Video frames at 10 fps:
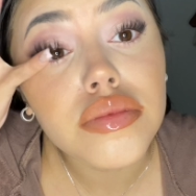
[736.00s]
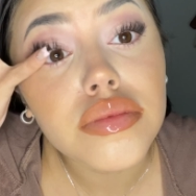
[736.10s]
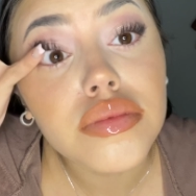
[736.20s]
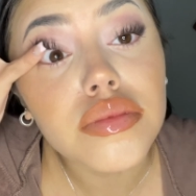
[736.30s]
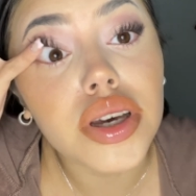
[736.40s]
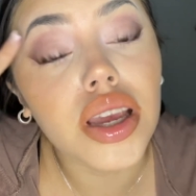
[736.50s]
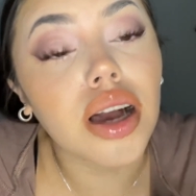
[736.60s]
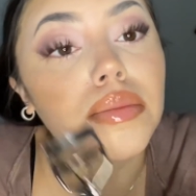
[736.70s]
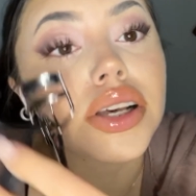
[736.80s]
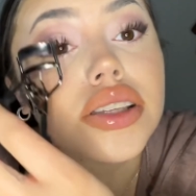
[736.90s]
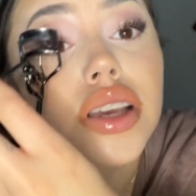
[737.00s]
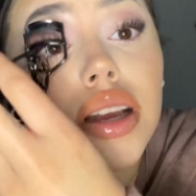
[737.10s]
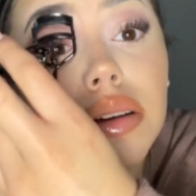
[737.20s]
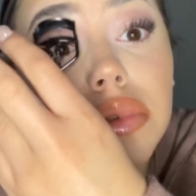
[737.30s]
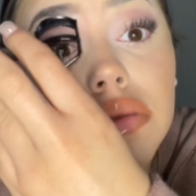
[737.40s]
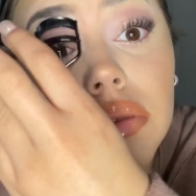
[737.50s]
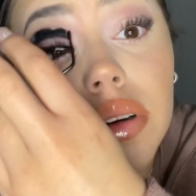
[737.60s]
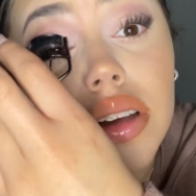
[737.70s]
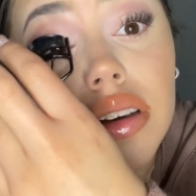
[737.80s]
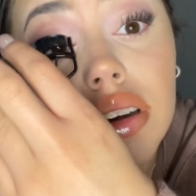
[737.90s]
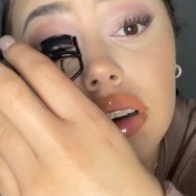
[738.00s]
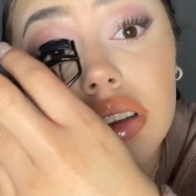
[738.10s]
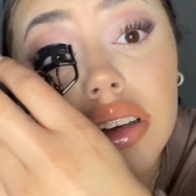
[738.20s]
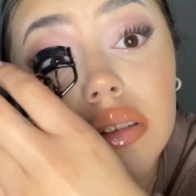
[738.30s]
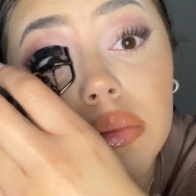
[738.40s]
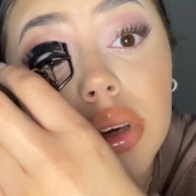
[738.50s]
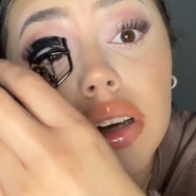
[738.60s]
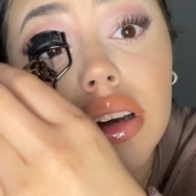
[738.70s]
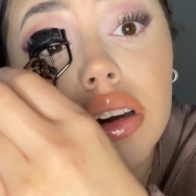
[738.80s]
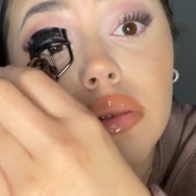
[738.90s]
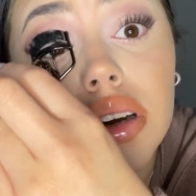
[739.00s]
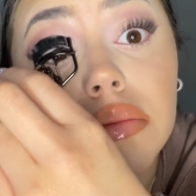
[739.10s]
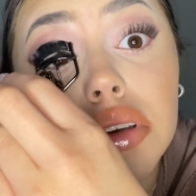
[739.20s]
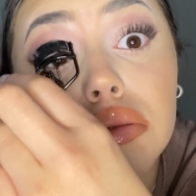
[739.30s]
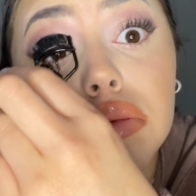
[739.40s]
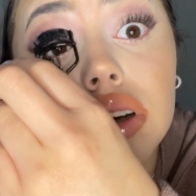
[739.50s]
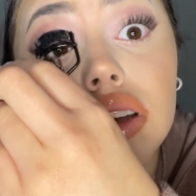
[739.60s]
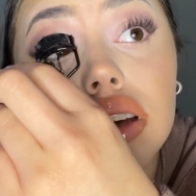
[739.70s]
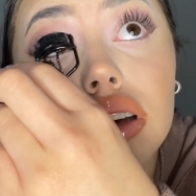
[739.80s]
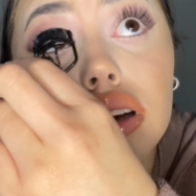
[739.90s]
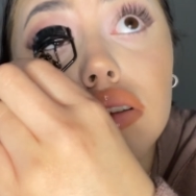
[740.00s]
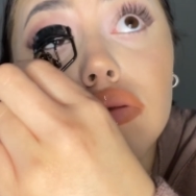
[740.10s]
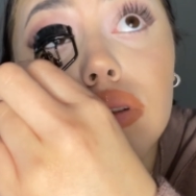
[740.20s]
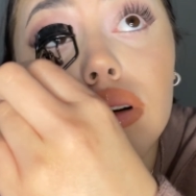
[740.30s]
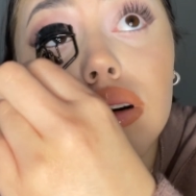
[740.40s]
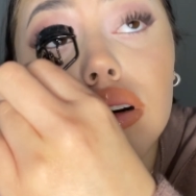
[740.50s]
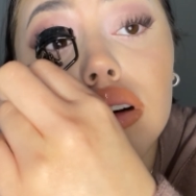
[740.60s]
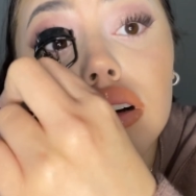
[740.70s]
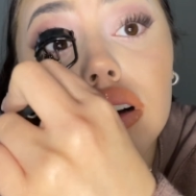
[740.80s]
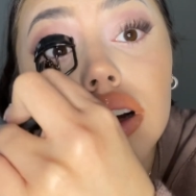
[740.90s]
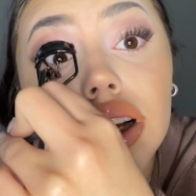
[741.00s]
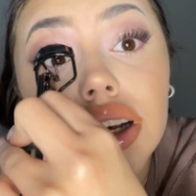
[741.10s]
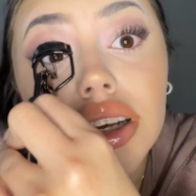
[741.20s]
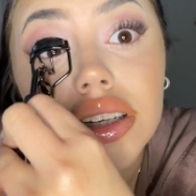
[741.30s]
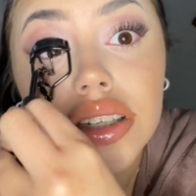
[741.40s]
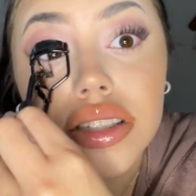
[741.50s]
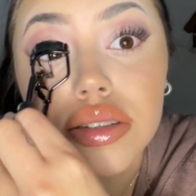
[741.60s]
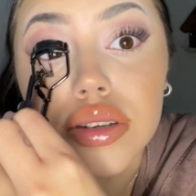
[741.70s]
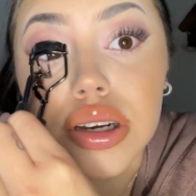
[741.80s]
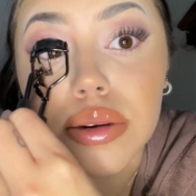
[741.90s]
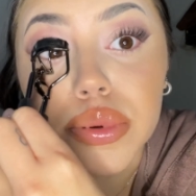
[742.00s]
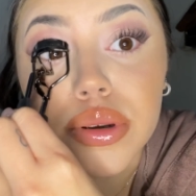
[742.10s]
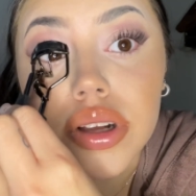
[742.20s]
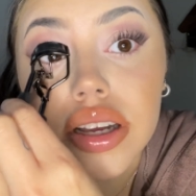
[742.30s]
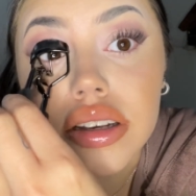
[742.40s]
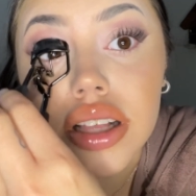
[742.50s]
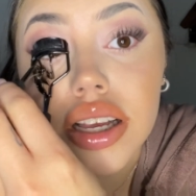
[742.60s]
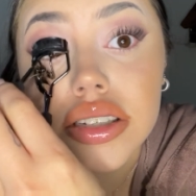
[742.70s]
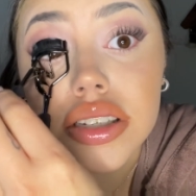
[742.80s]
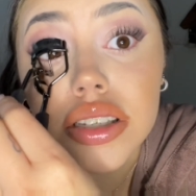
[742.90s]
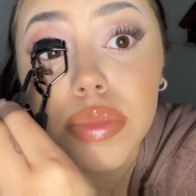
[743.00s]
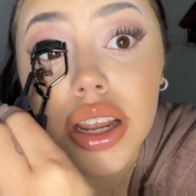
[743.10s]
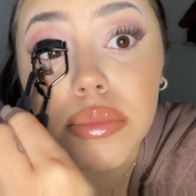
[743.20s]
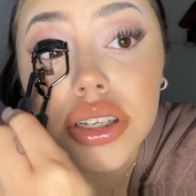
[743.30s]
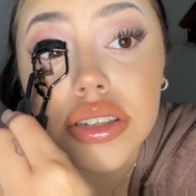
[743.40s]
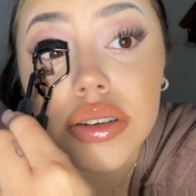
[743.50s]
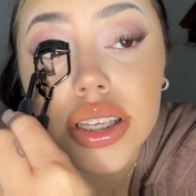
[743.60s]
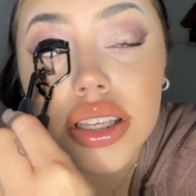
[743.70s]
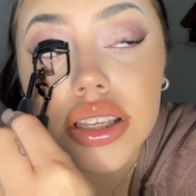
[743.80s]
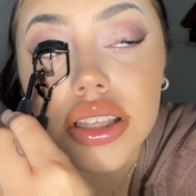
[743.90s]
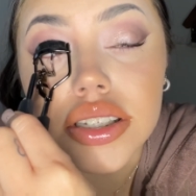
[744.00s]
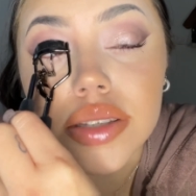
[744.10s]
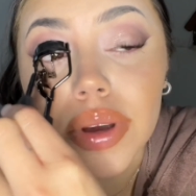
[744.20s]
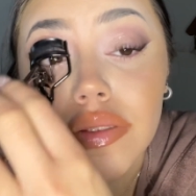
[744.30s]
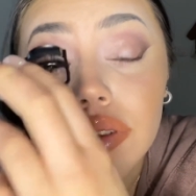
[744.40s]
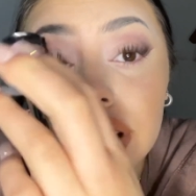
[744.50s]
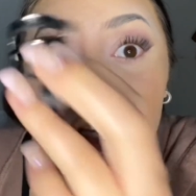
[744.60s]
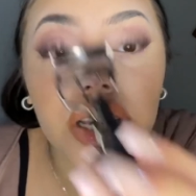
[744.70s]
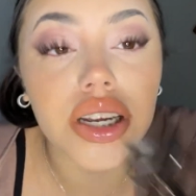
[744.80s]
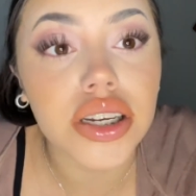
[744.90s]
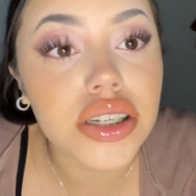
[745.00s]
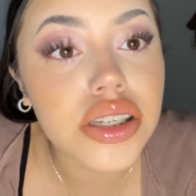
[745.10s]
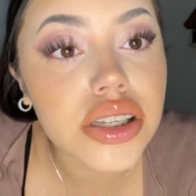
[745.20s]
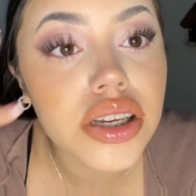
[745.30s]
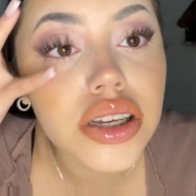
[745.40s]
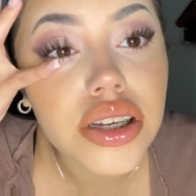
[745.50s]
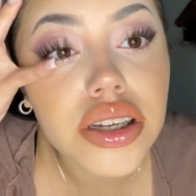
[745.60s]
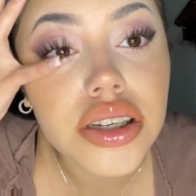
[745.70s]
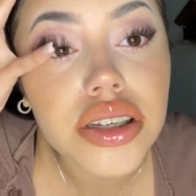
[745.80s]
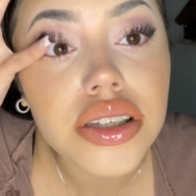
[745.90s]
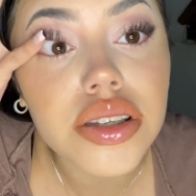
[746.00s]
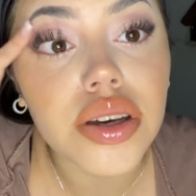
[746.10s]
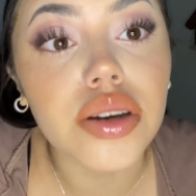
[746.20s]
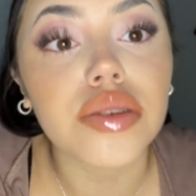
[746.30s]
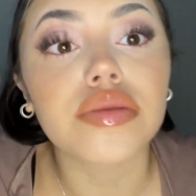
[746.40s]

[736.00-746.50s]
Putting on mascara before you curl them, you're gonna want to be really careful because you could pull out your lashes, but I've been doing it this way for years, so I don't.